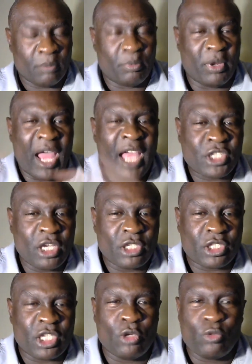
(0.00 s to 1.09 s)
But I tell you,
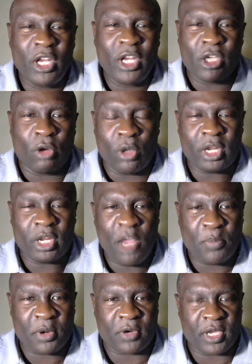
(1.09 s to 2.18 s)
see, you really don't know what a
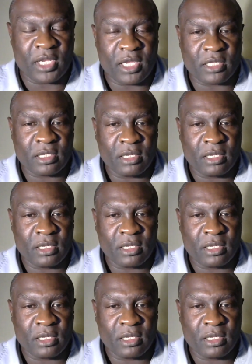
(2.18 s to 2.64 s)
hypocrite is.